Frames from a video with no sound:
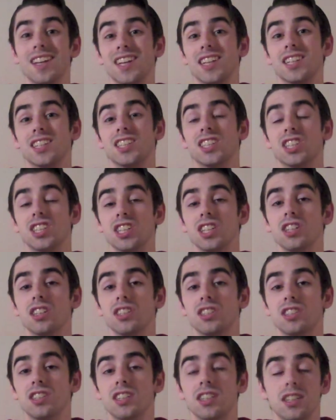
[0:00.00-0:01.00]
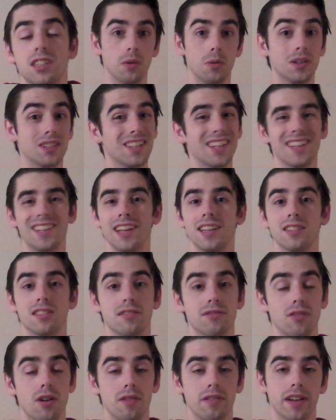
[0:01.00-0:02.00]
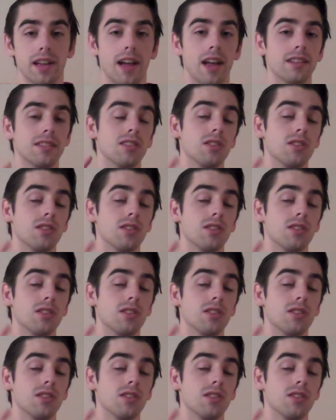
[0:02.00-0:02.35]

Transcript: shilajit, which contains the fulvic acid,